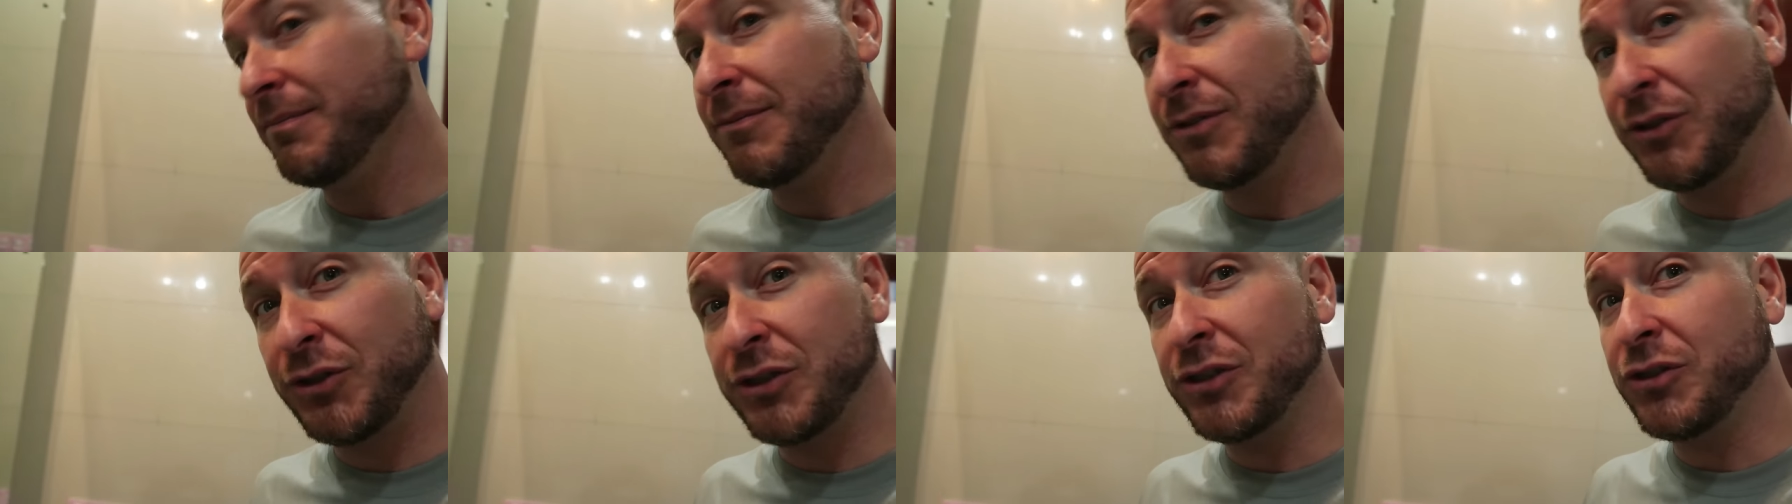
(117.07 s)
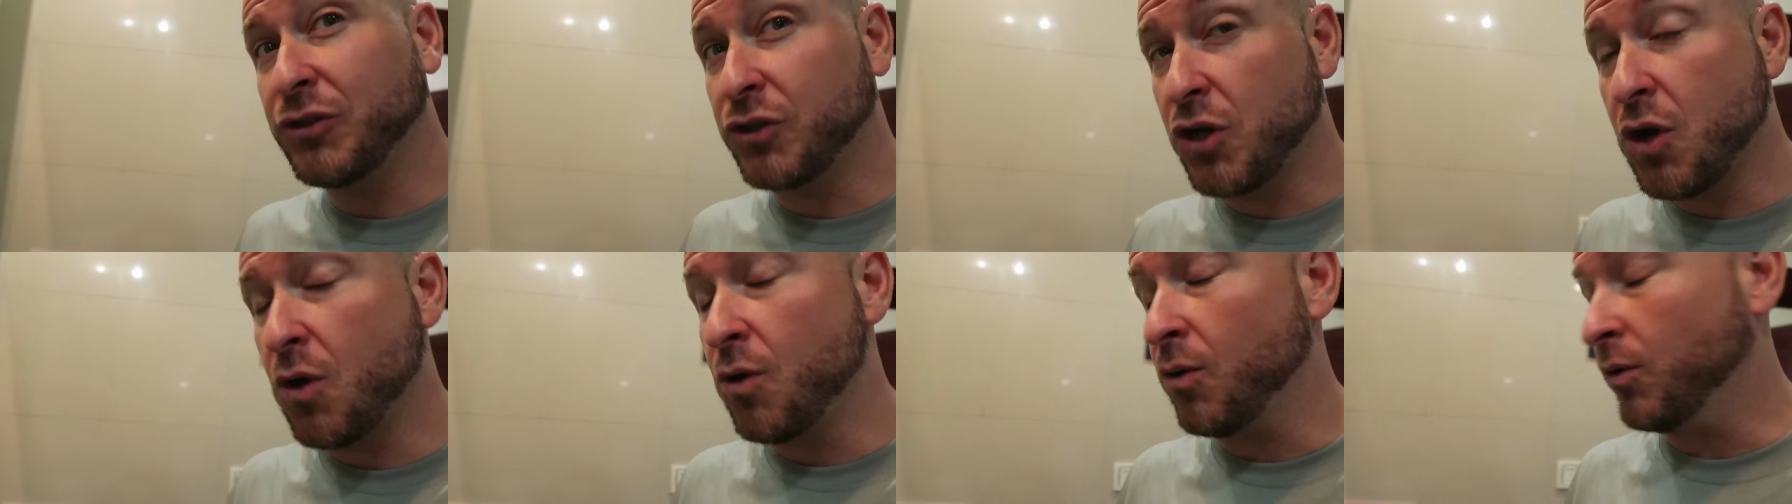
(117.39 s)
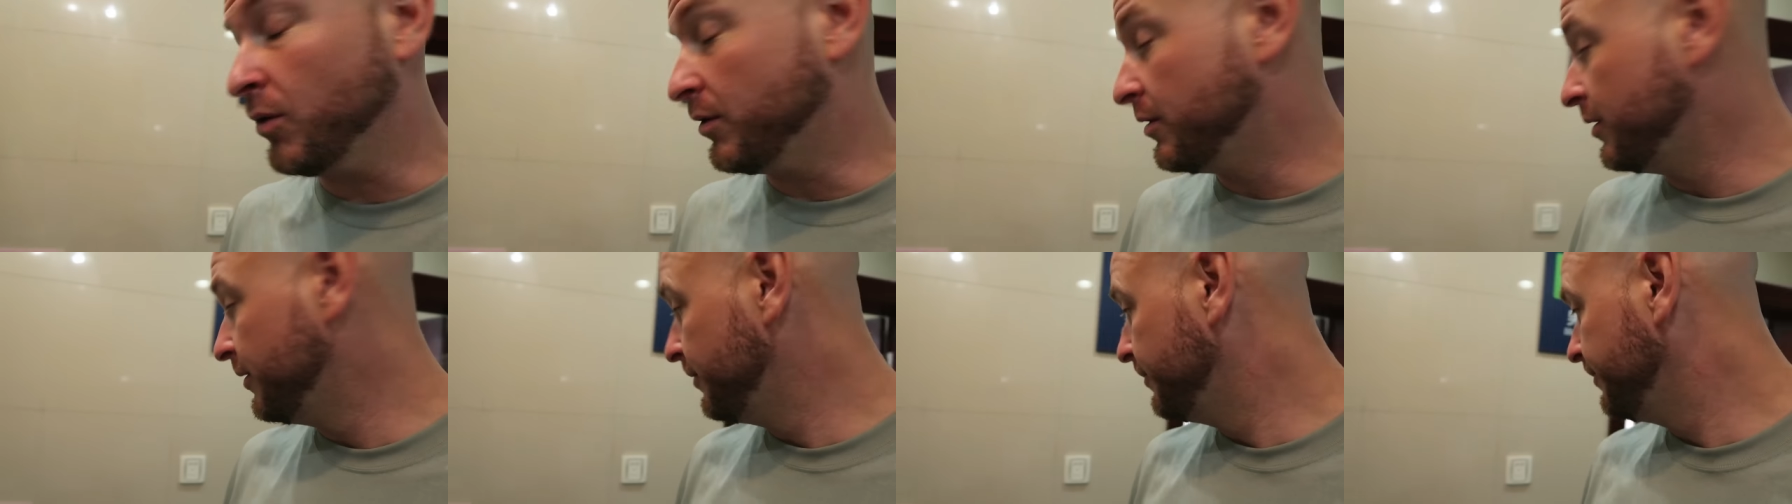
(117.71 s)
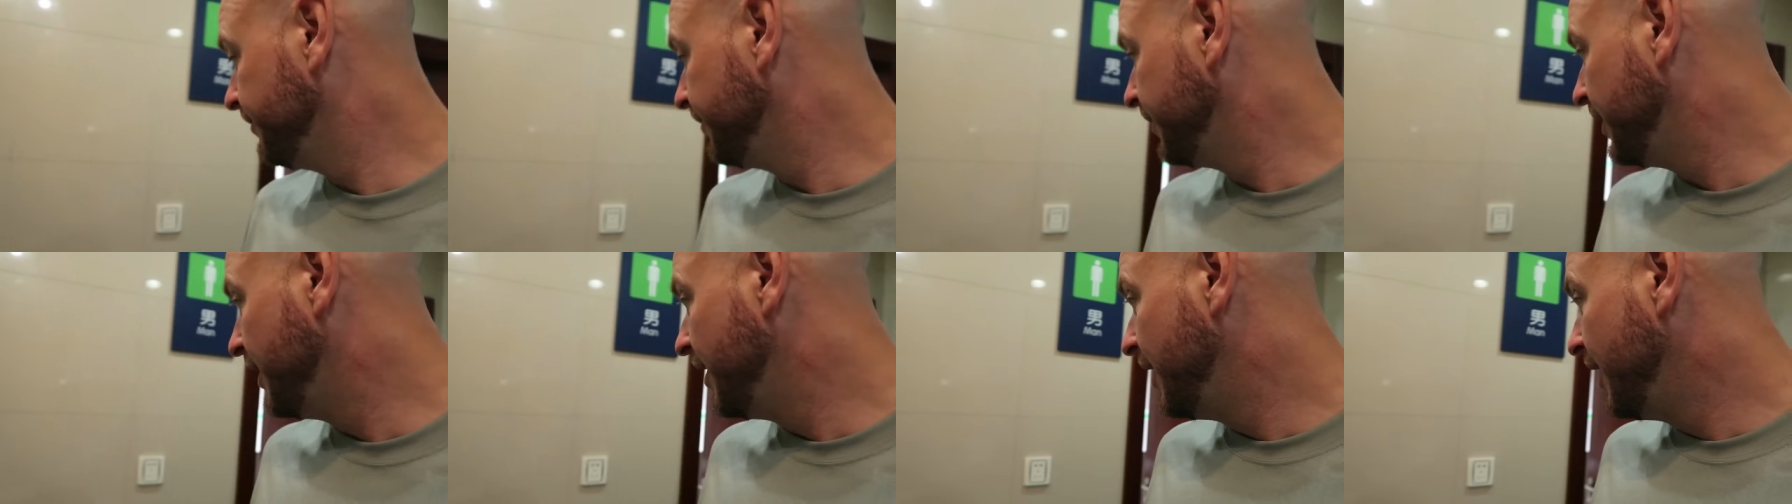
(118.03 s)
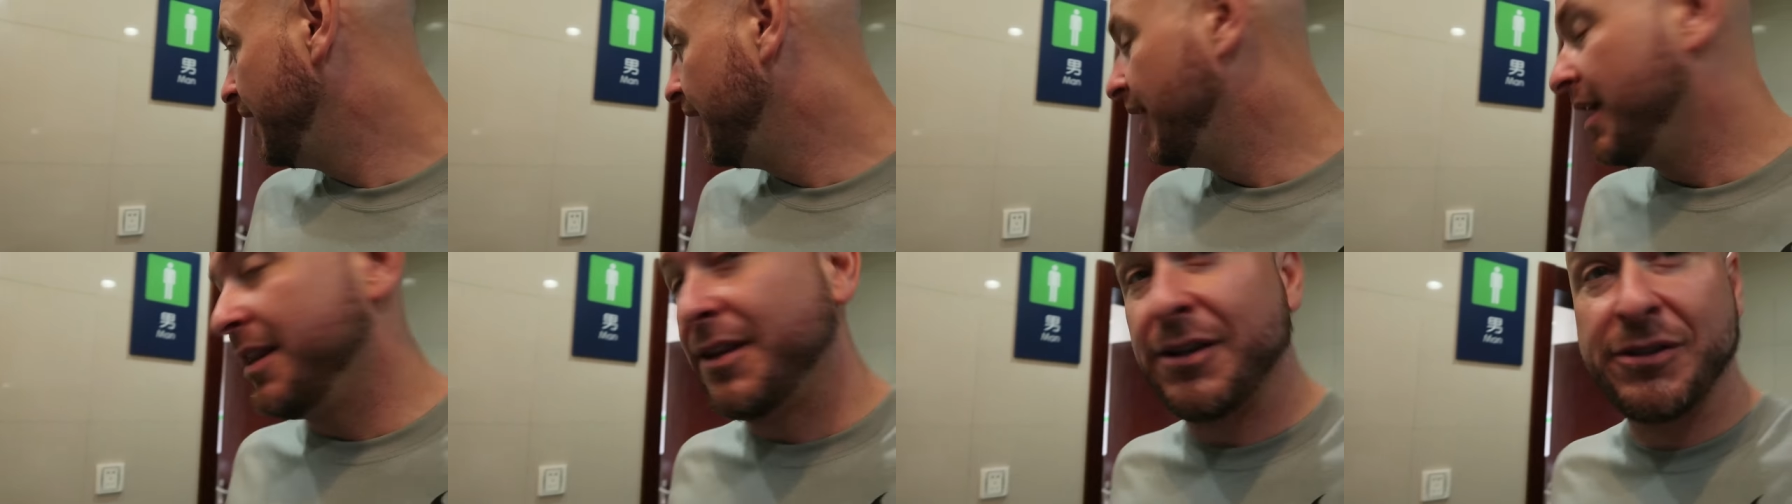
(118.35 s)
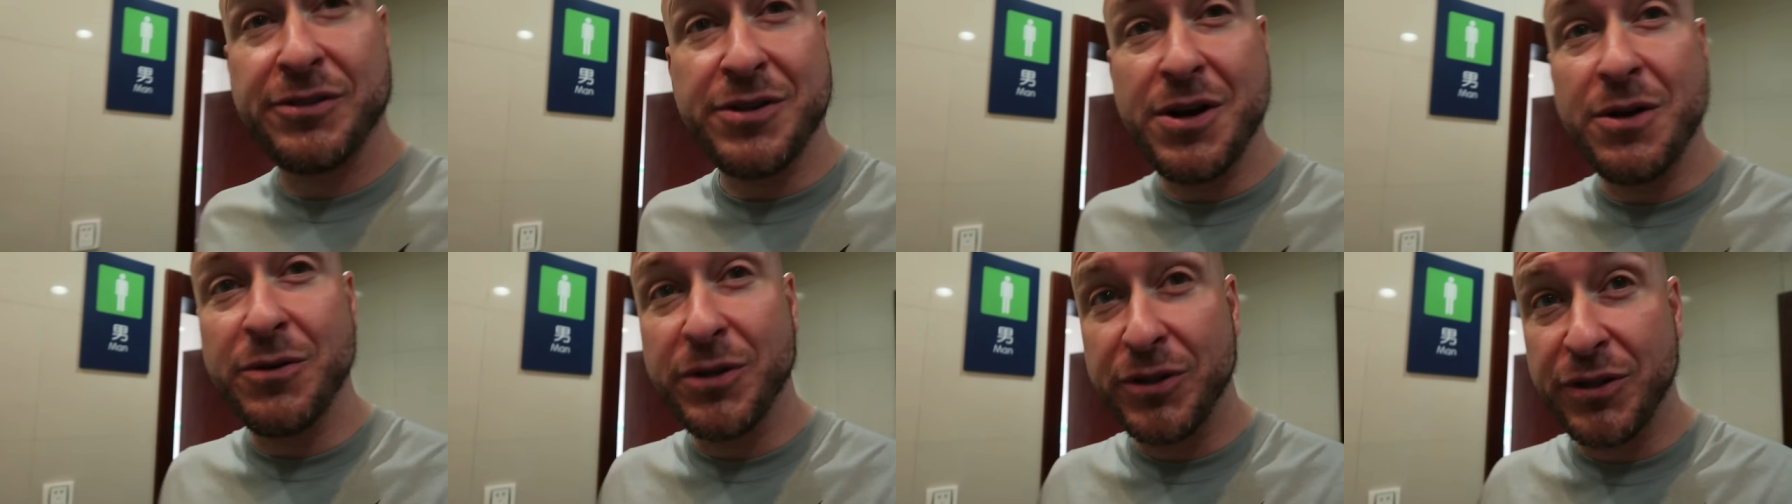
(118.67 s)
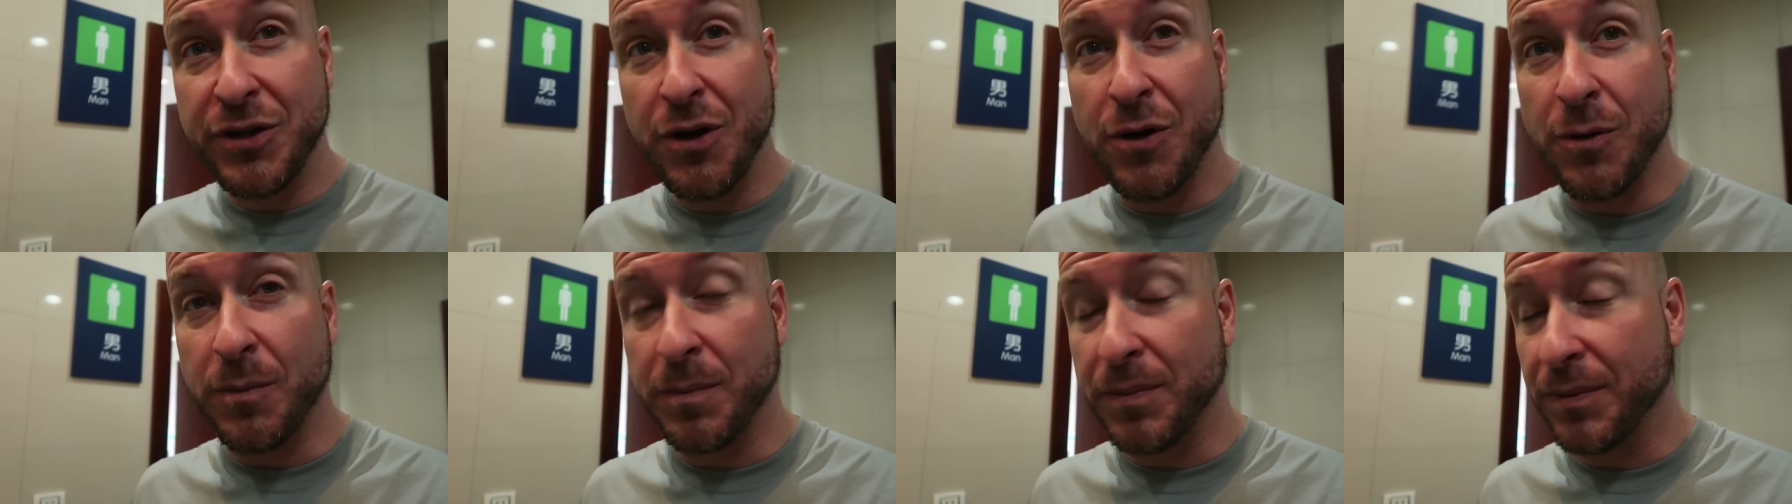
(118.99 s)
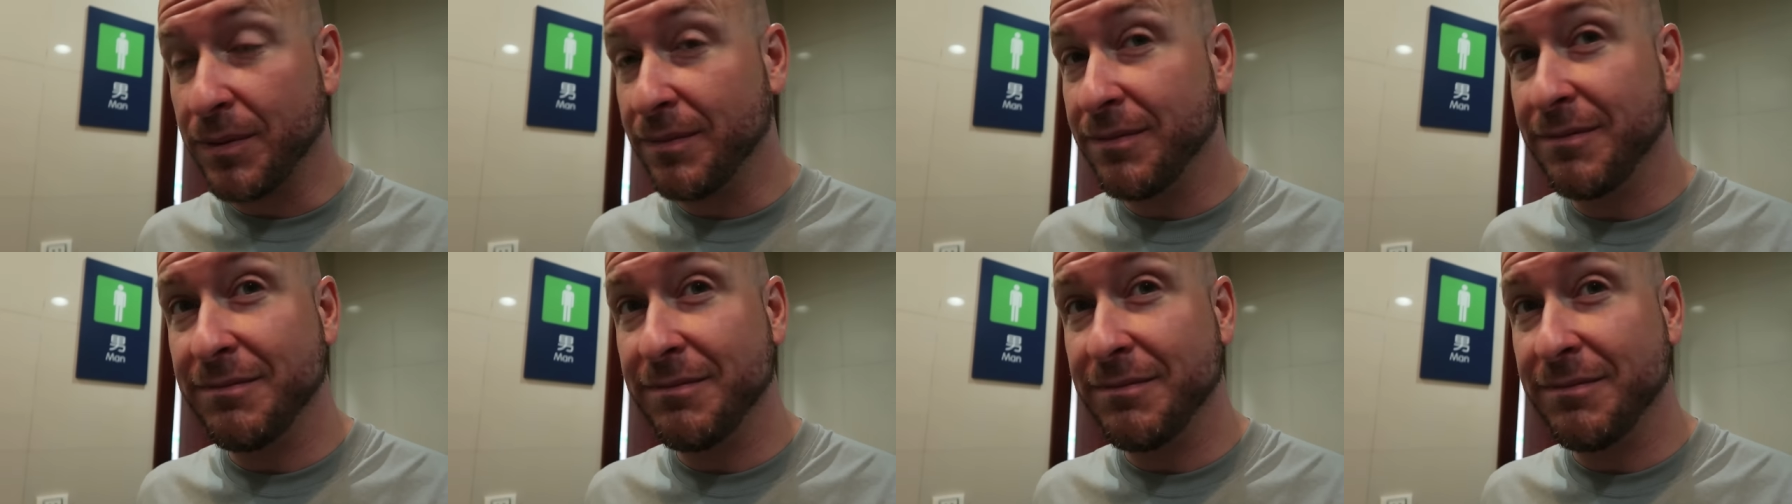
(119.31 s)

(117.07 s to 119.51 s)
It's just cold. There's no soap.